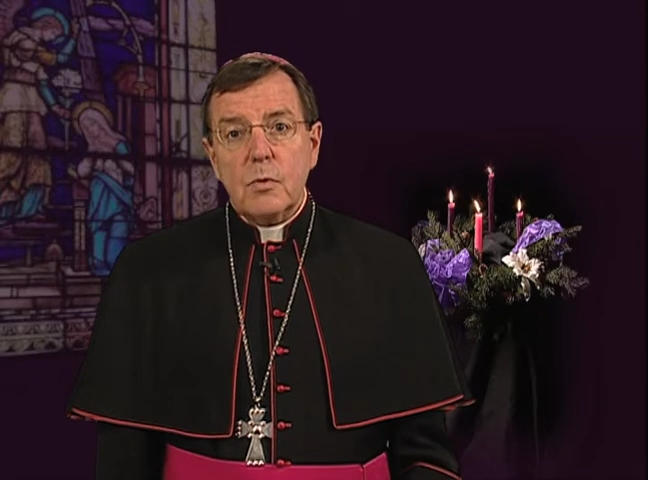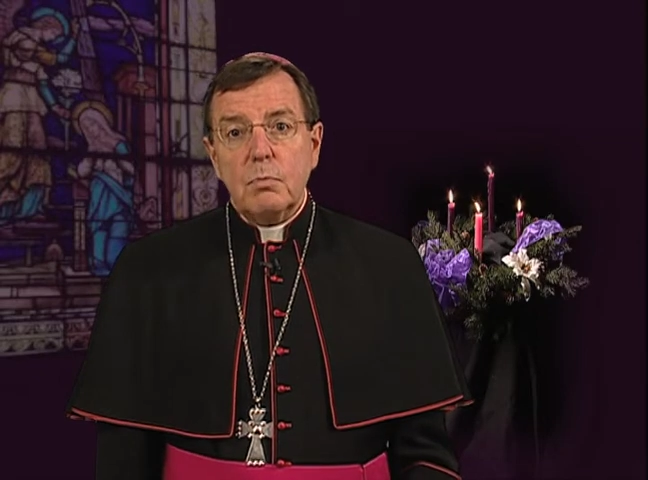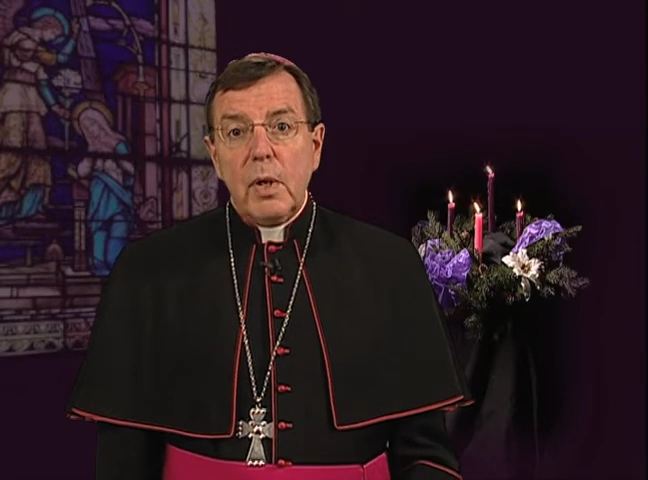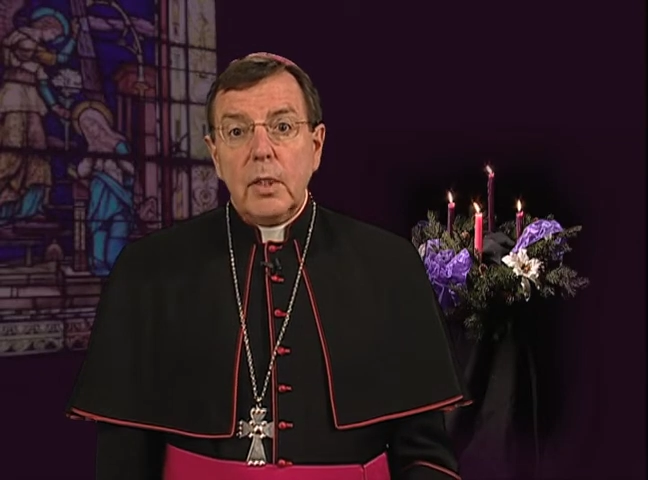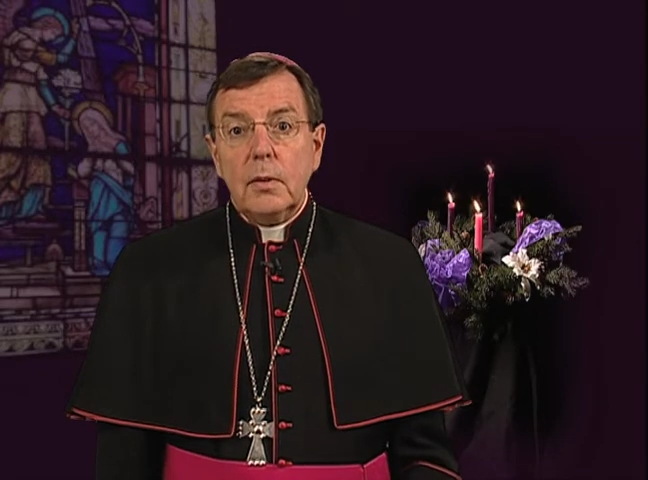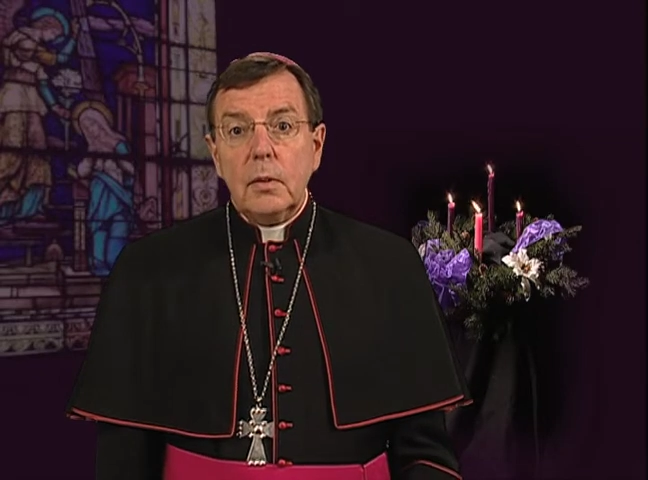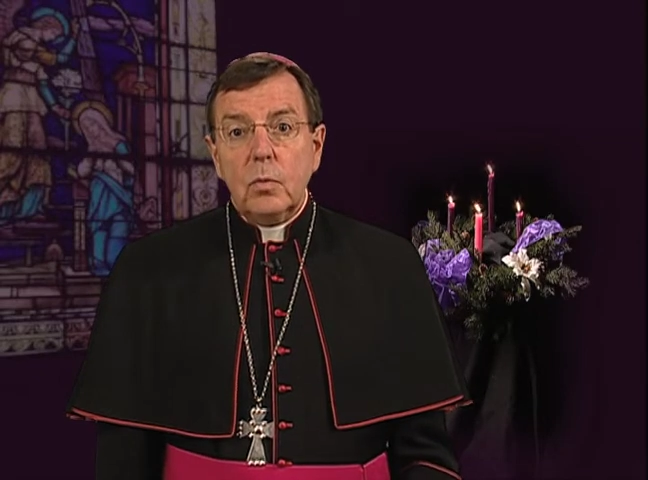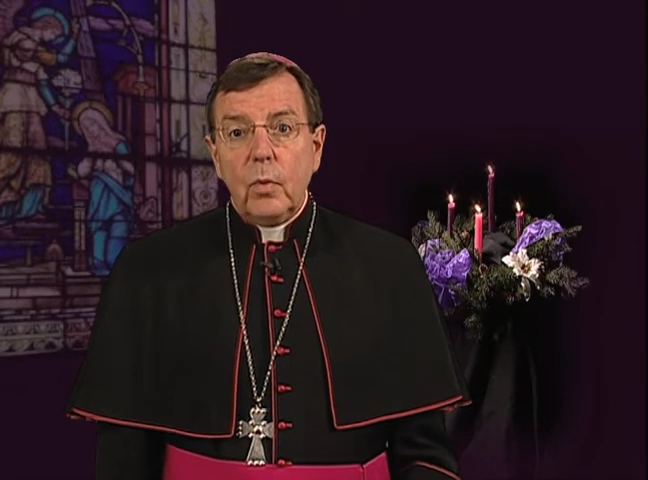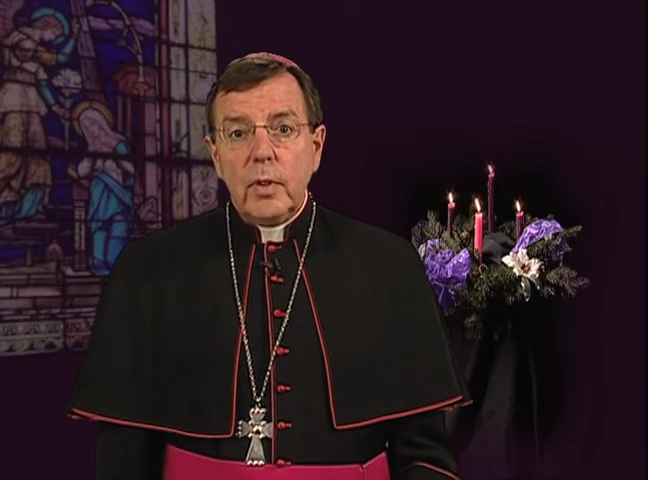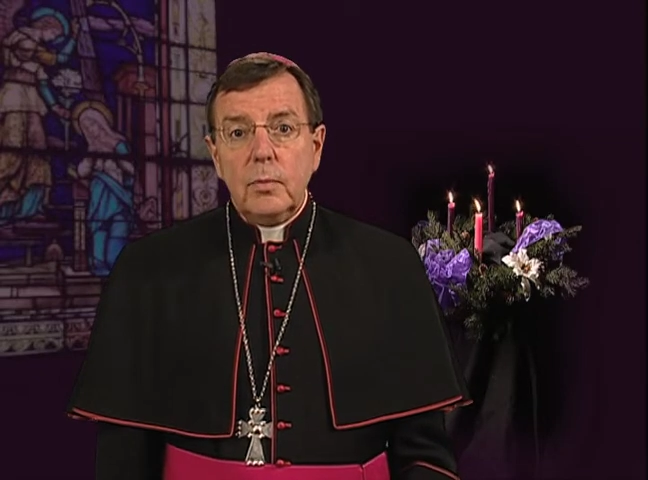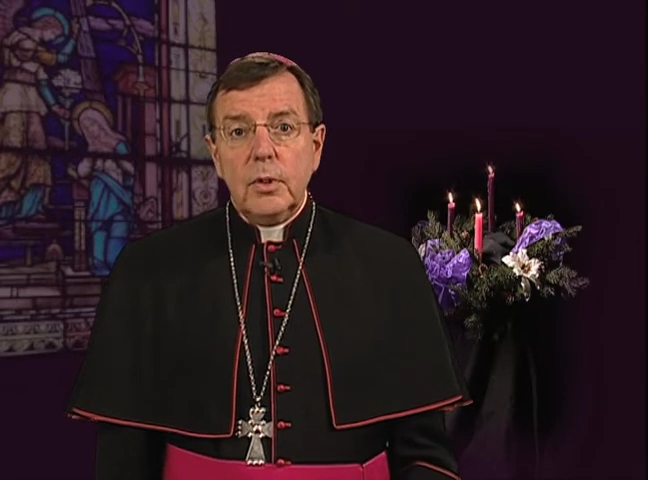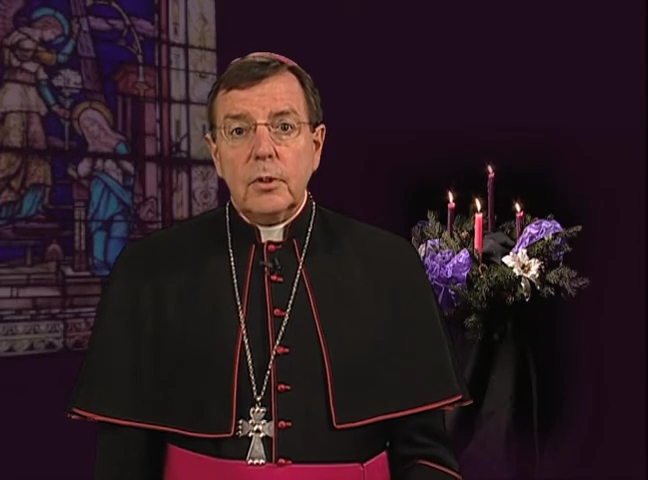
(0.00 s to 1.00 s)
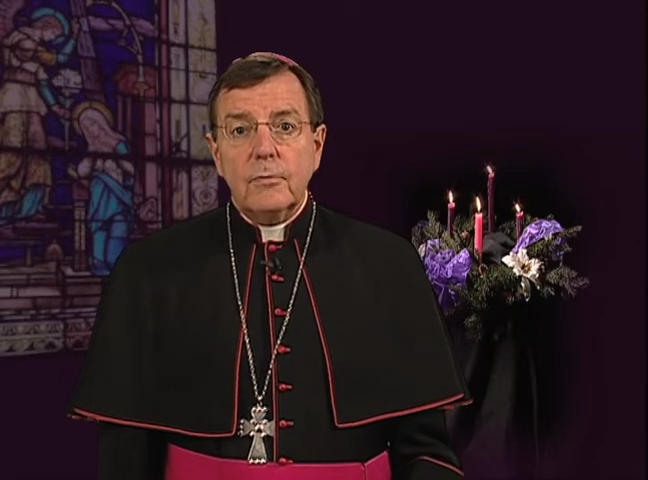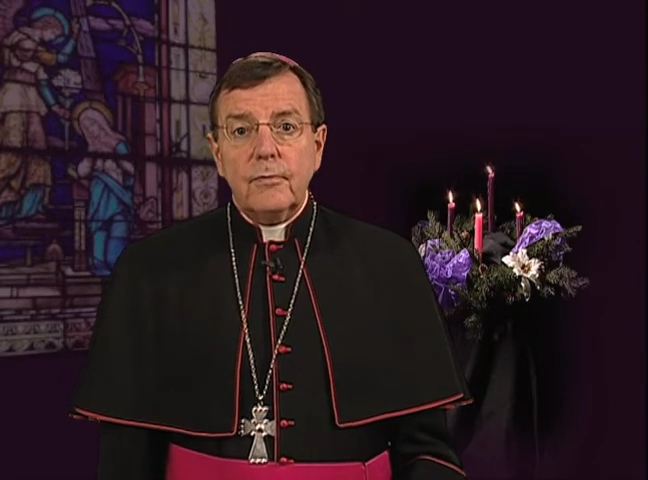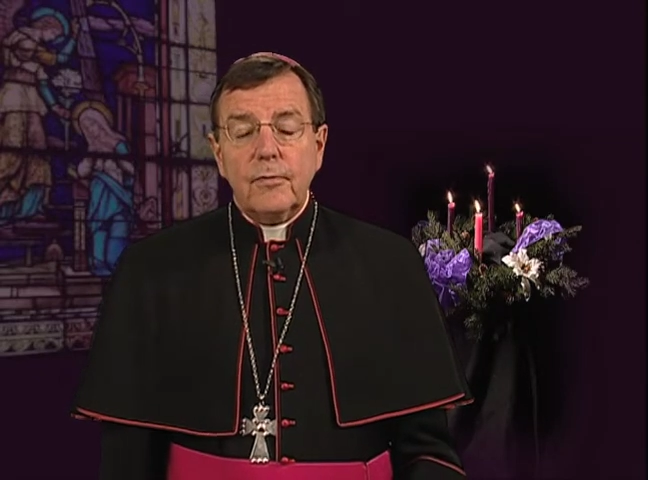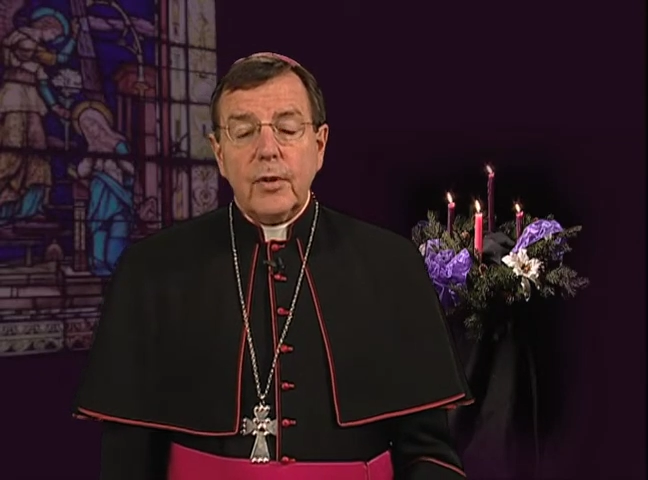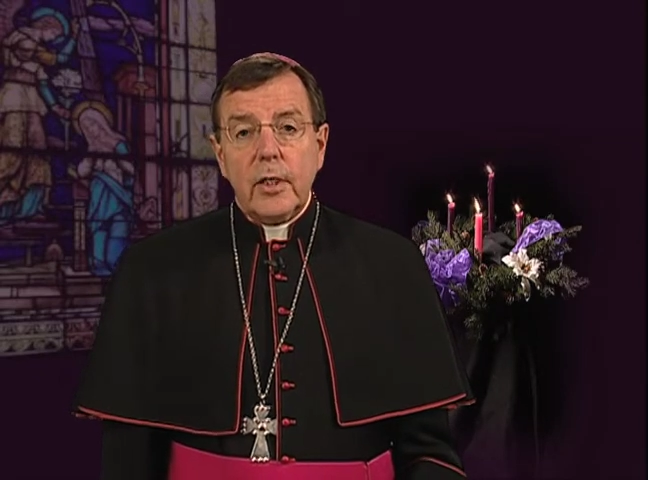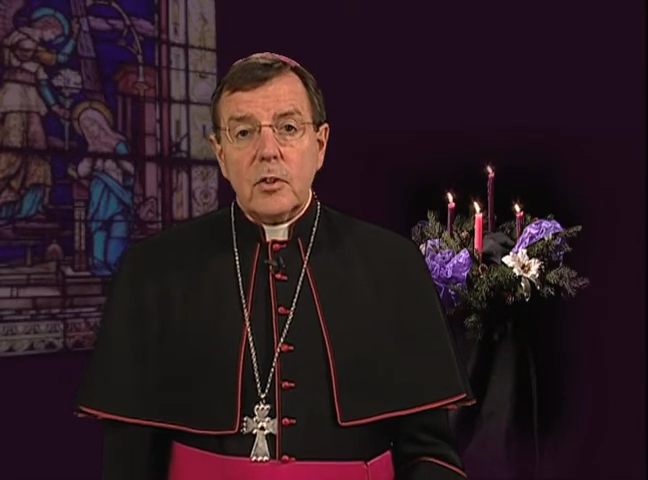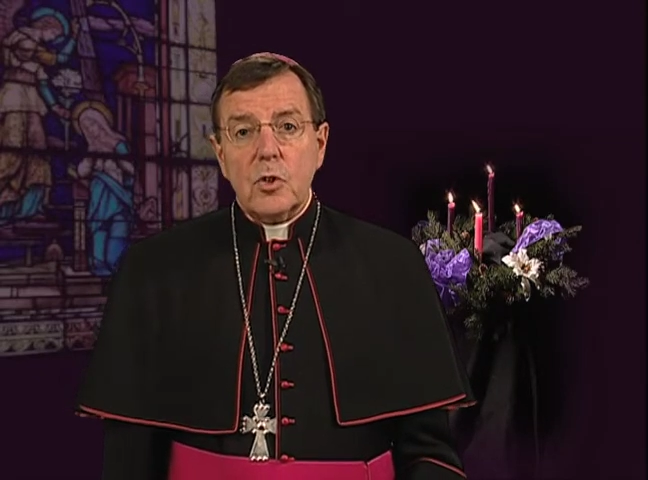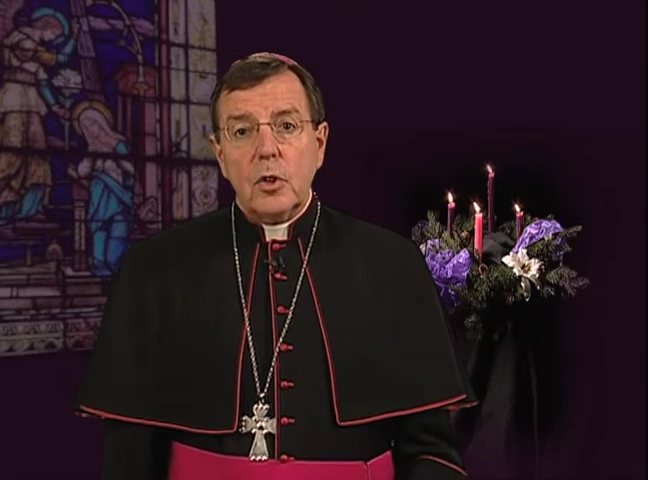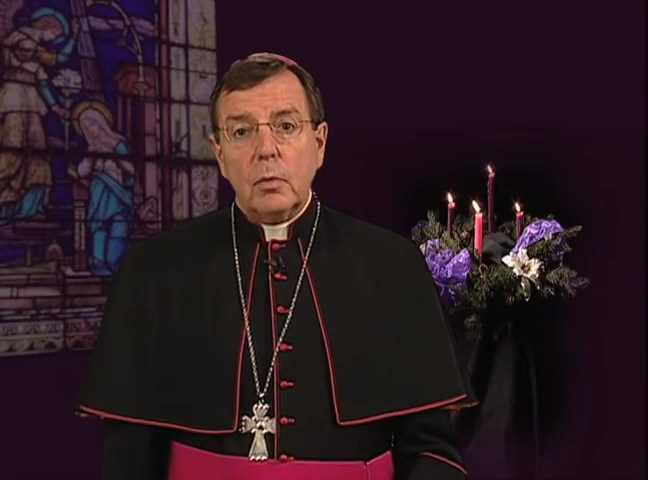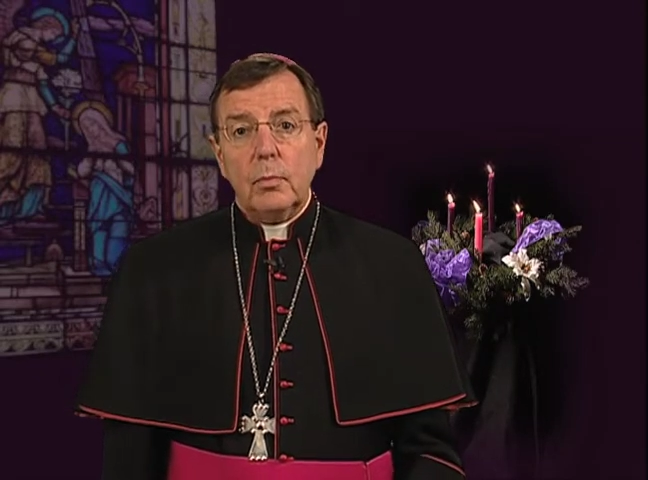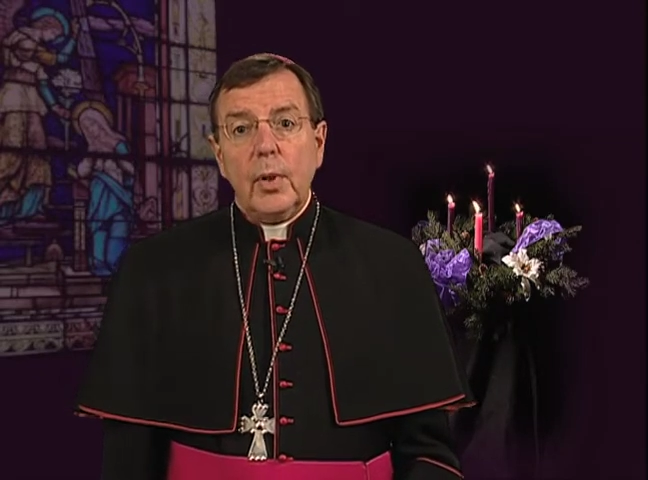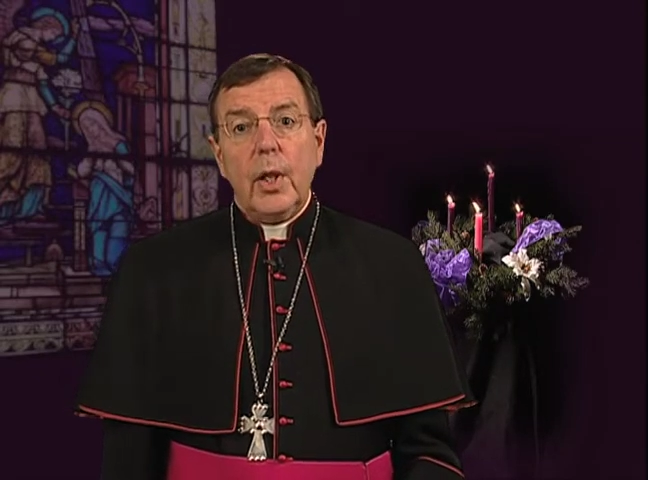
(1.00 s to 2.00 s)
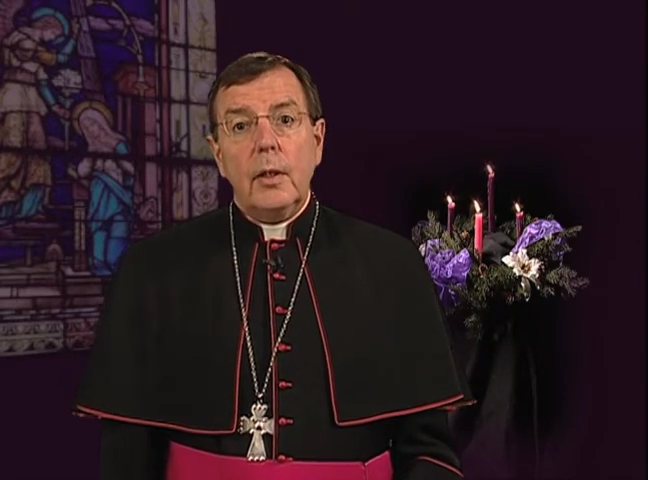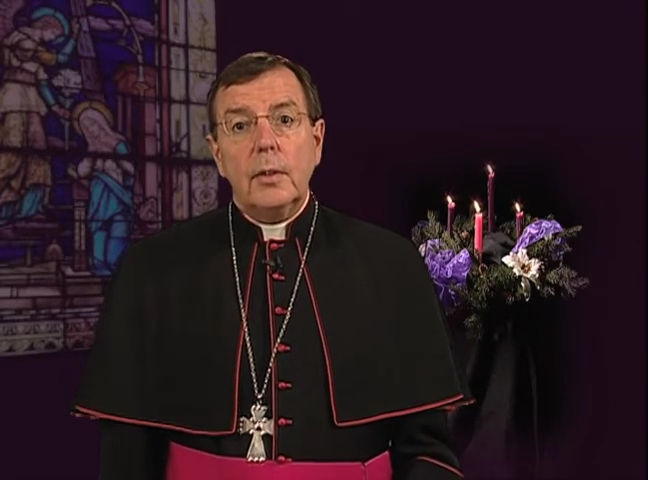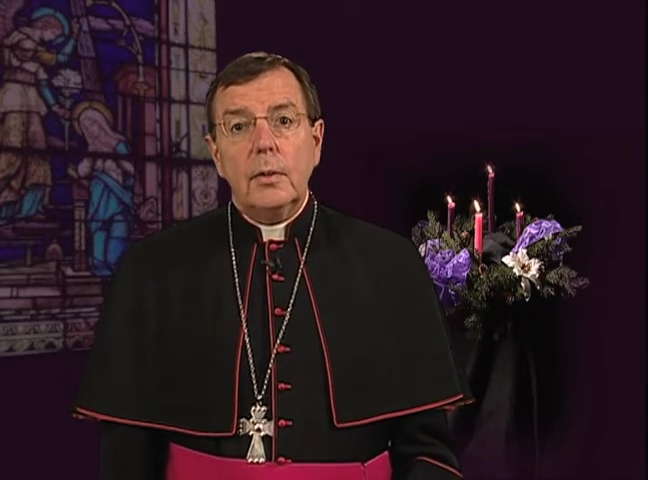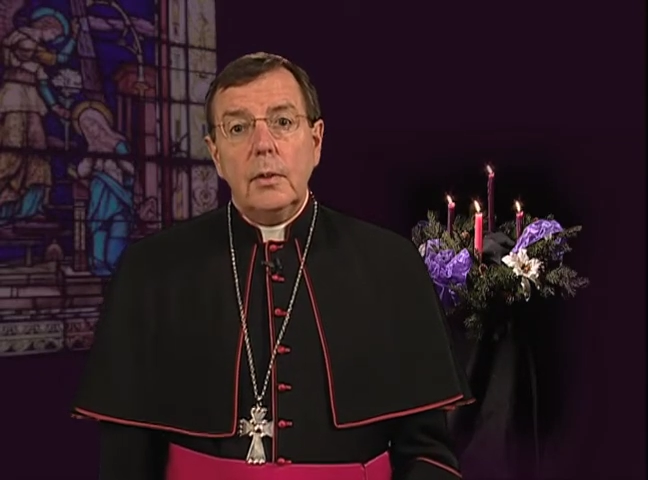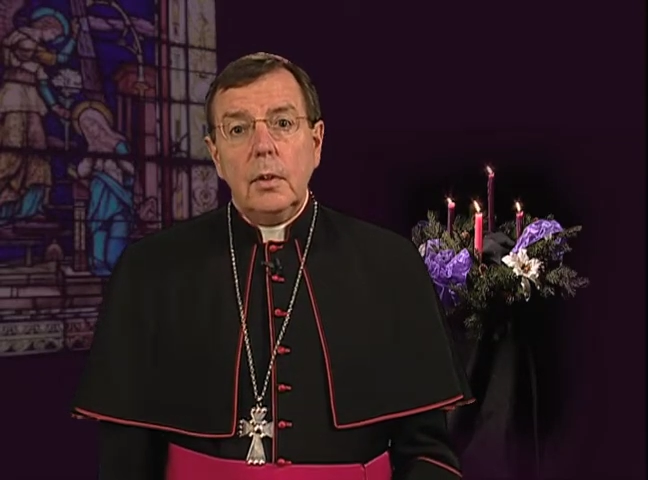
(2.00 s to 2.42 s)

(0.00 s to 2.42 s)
men and women of flesh and blood,